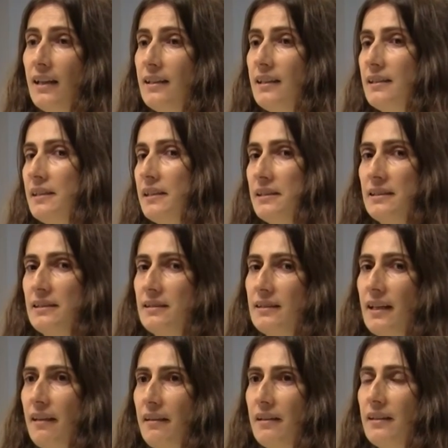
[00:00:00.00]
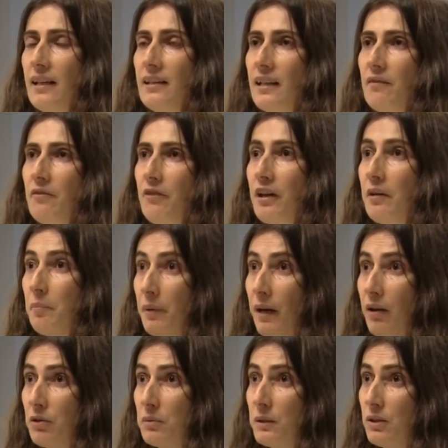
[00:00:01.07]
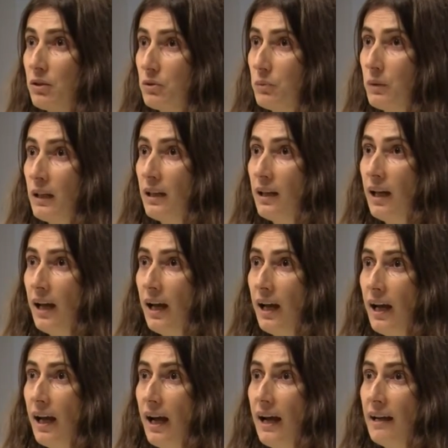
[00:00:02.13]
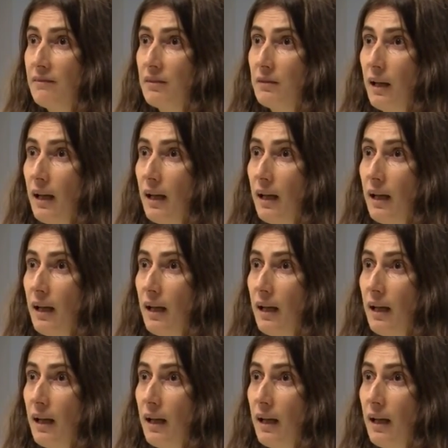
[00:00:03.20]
This is something that I'm very proud, because we had